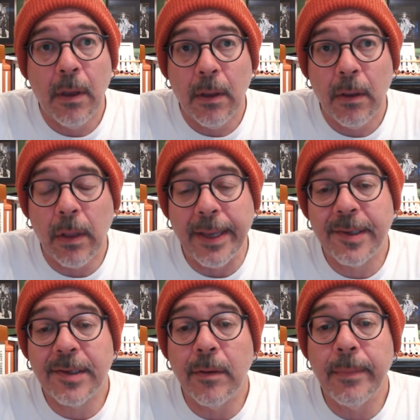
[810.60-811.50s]
like
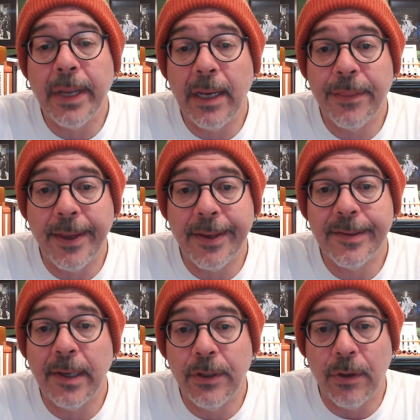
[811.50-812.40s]
so many
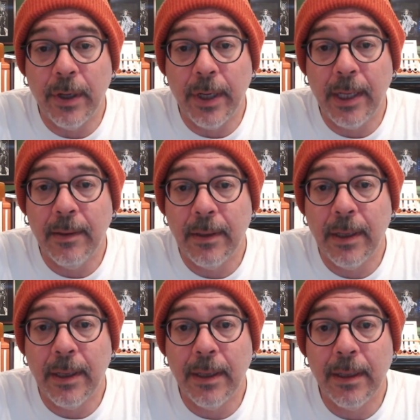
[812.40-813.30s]
things, a journey,
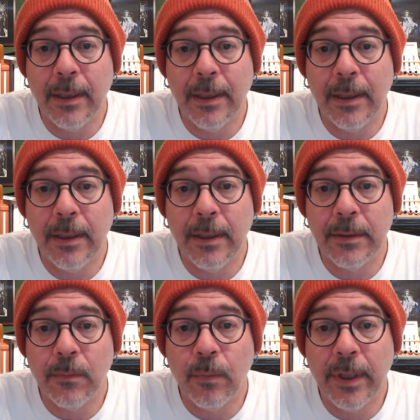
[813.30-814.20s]

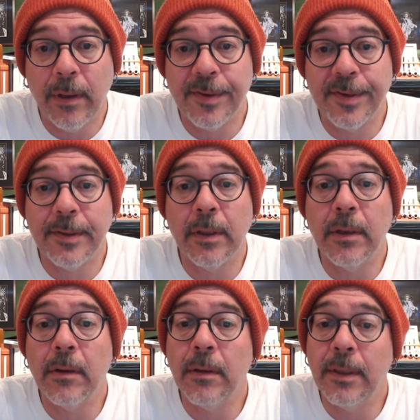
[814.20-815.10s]
and we are still
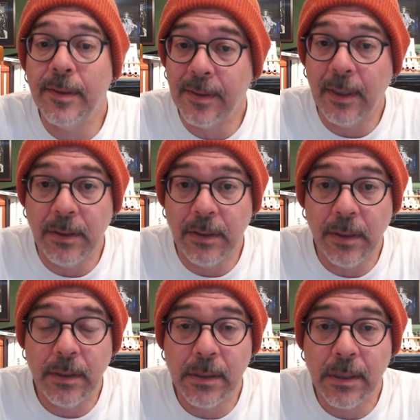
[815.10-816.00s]
in early
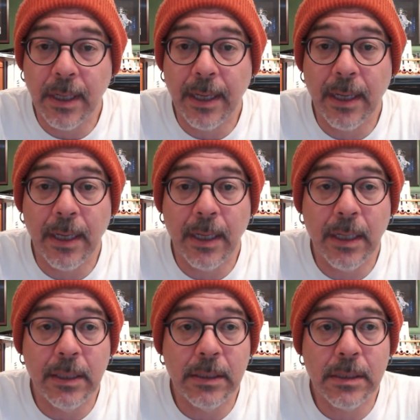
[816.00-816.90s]
stages.
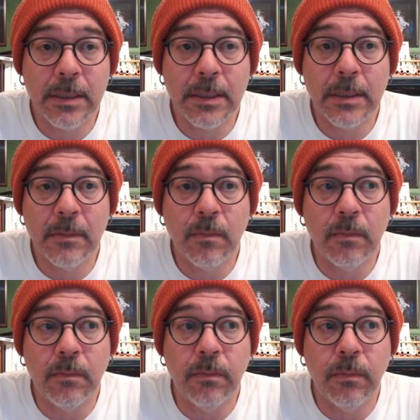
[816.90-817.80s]
And
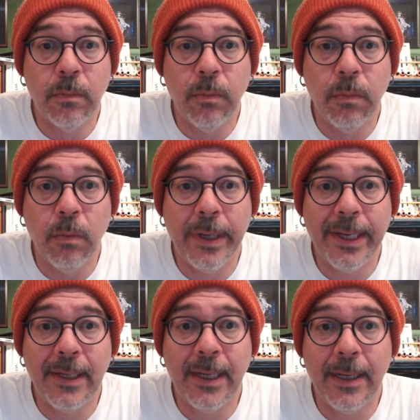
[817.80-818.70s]
we
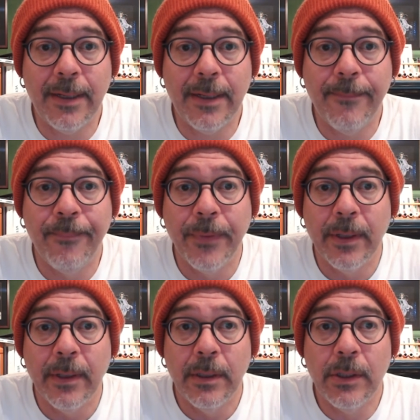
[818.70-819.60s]
need
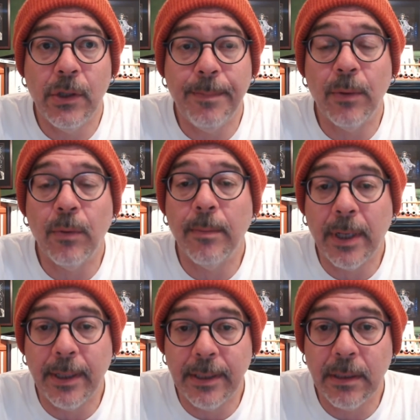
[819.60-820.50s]
to be
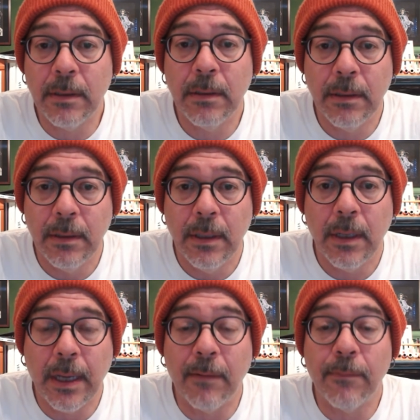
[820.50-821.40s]
reminded
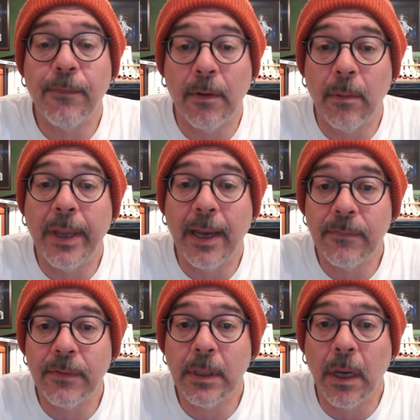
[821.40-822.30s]
how far we
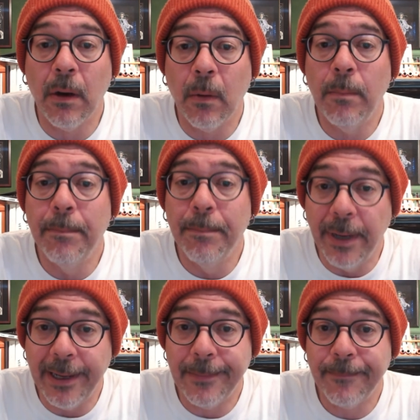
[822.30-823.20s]
have to go.
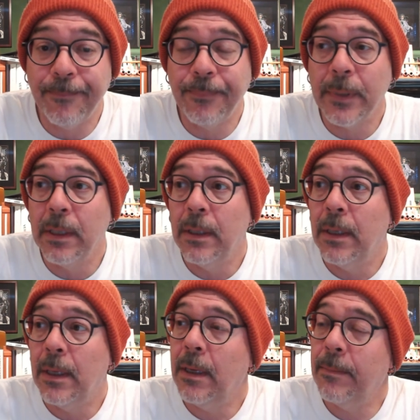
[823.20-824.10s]
But
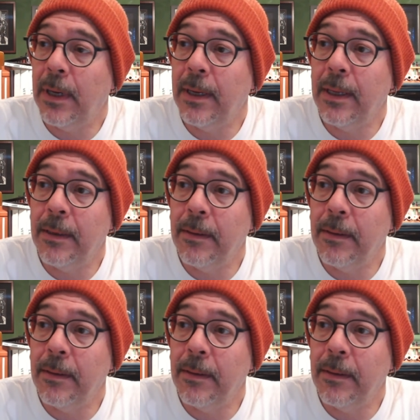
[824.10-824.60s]
my